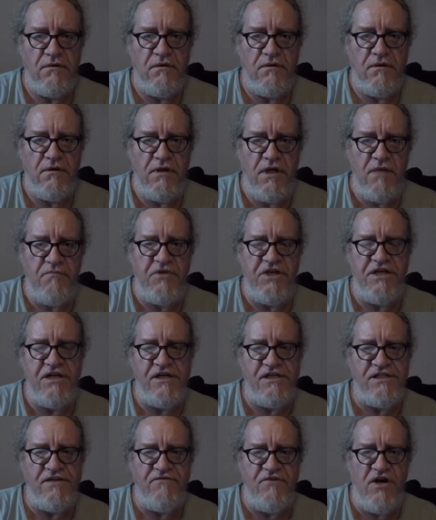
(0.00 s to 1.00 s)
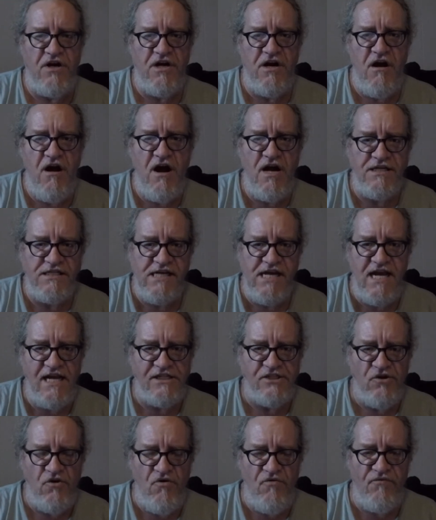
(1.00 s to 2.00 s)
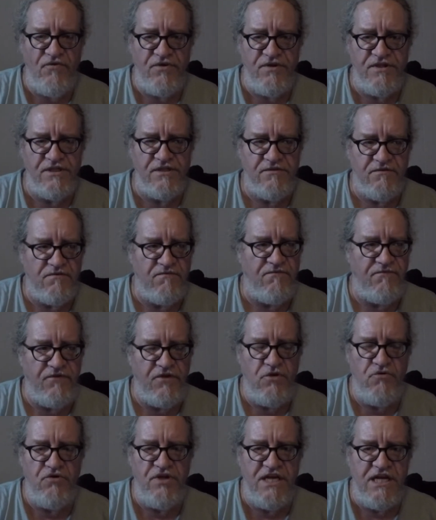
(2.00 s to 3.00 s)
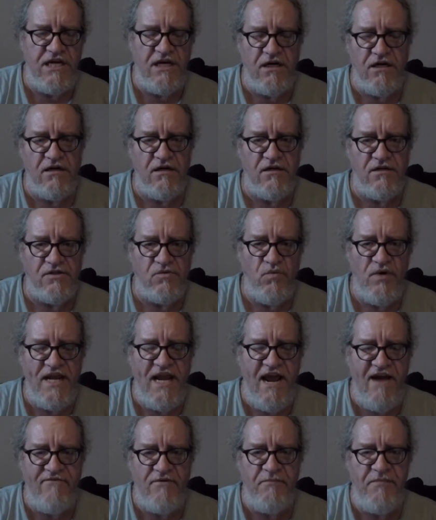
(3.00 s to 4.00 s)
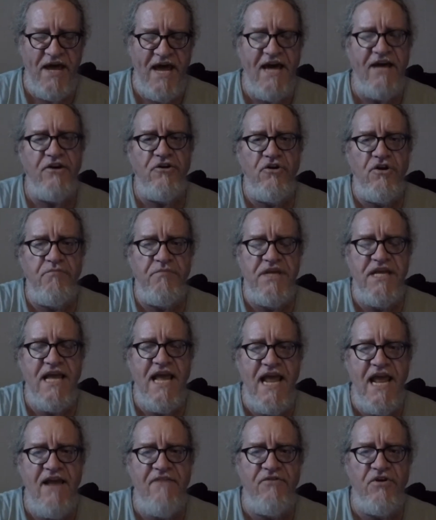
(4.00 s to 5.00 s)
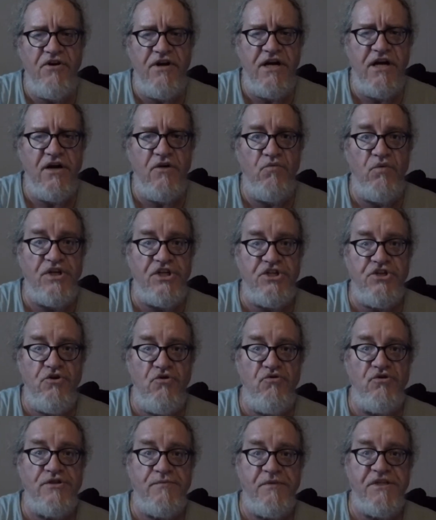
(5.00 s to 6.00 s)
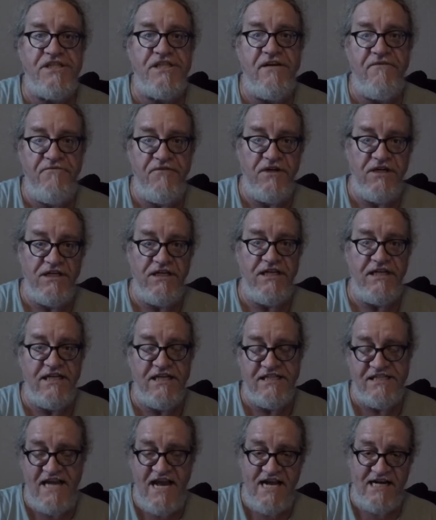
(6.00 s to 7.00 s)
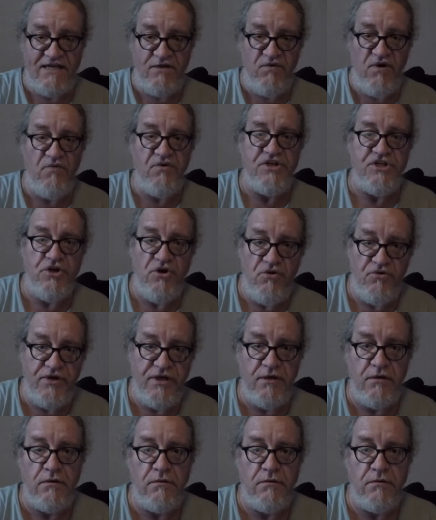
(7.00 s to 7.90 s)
And because of our contacts over this few years, we have a pattern of behavior here which shows specifically exactly what we showed here.